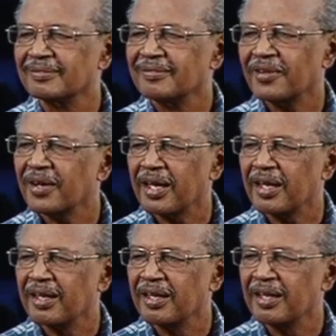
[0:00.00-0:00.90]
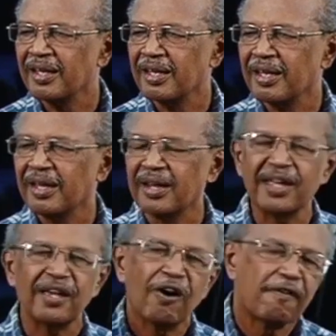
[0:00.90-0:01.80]
Okay.
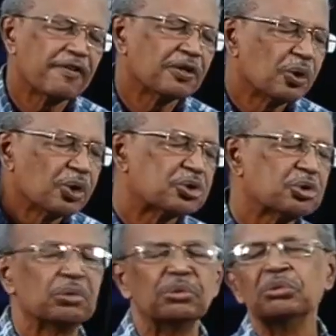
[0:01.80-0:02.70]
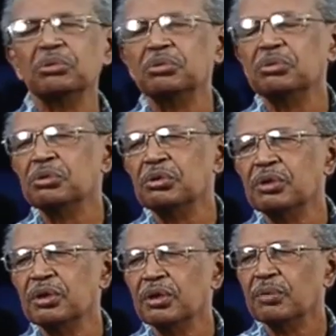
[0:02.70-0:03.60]
He often goes to
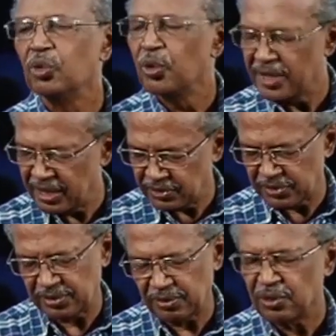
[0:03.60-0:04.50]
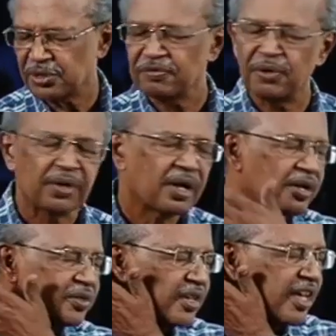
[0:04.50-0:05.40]
movies, goes for
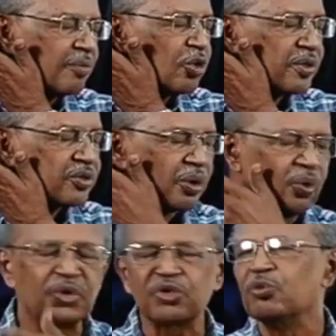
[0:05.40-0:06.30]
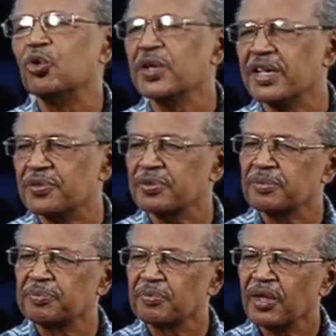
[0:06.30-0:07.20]
seeing movies or goes to movies.
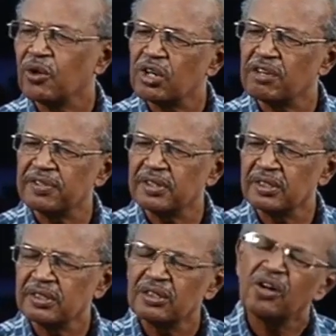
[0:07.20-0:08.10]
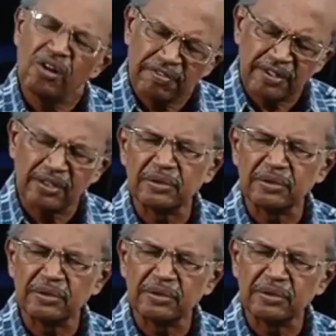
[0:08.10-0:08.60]
How often? Often.